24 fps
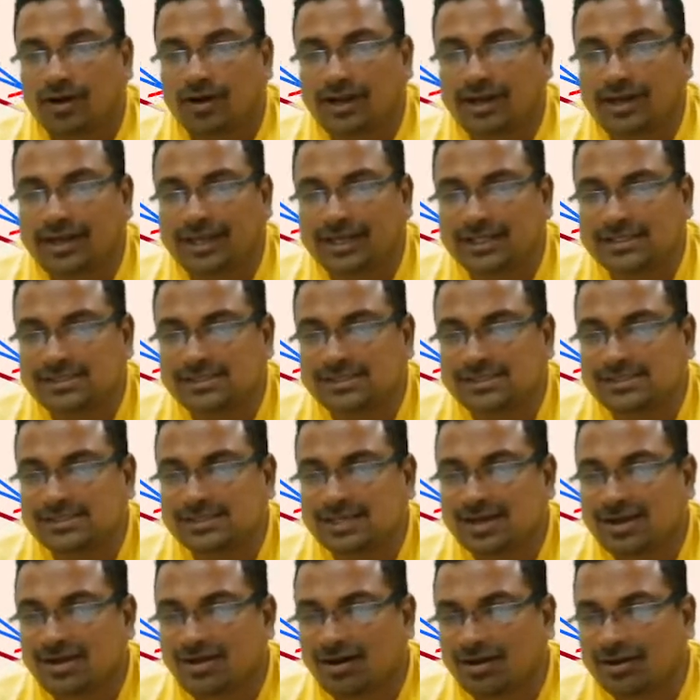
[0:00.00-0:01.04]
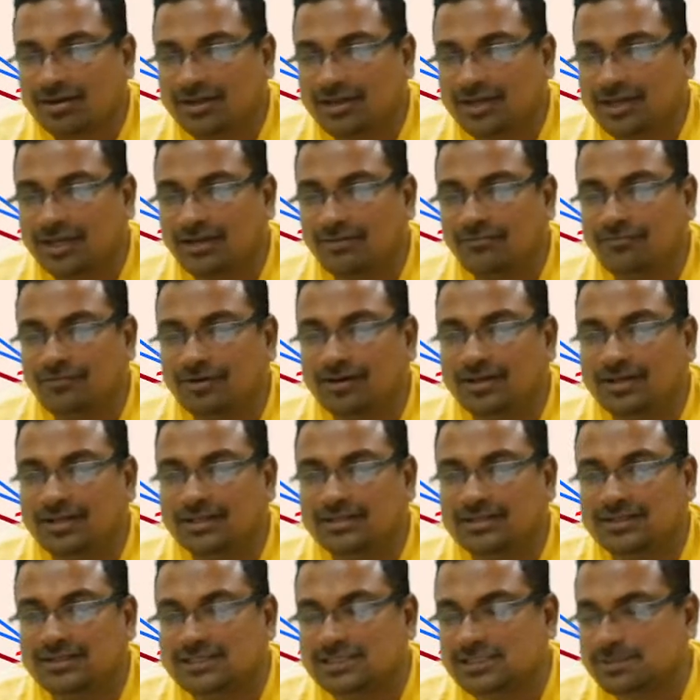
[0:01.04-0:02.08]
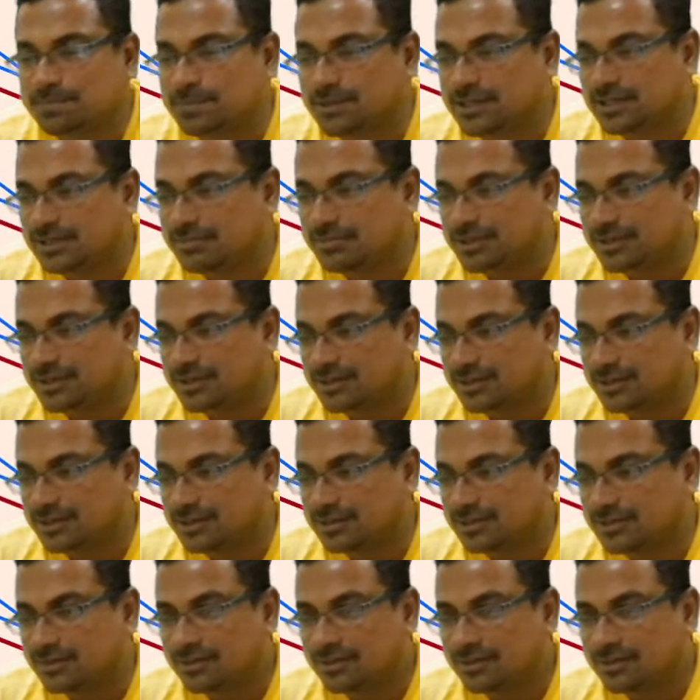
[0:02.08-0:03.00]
One is concave, another is plane mirror.